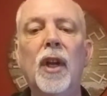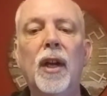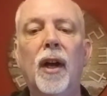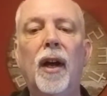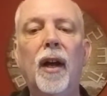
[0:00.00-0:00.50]

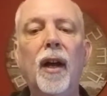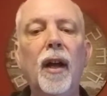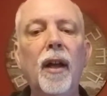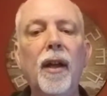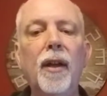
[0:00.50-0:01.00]

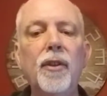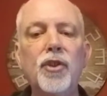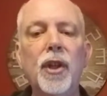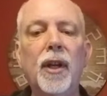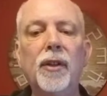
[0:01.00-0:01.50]
I
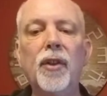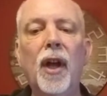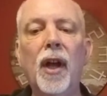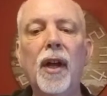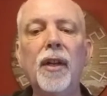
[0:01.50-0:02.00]
shall
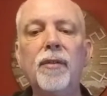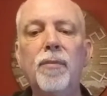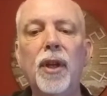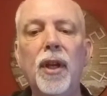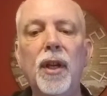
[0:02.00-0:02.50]

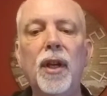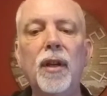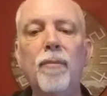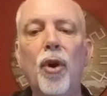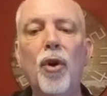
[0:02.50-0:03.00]
not be
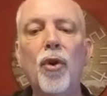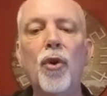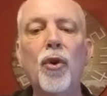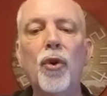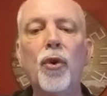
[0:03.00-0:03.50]
moved.